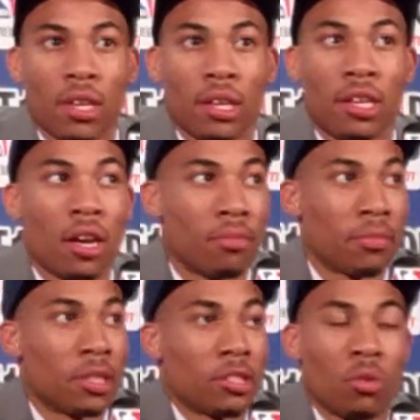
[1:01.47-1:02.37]
And
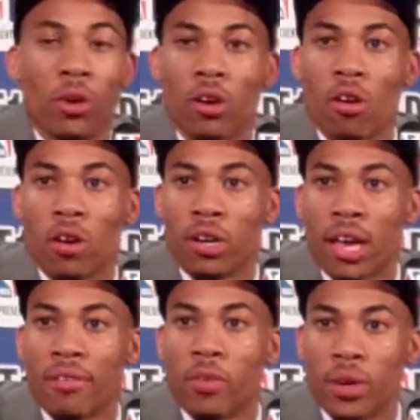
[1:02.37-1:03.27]
come to the bar and
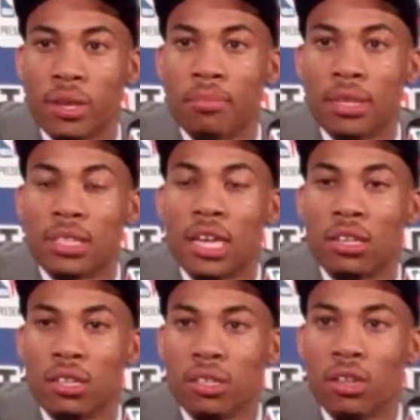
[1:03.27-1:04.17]
have a winning
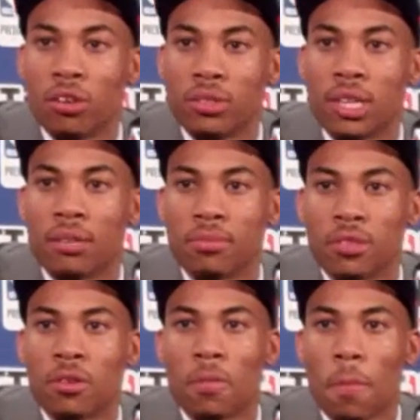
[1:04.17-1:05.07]
mentality the whole time. So.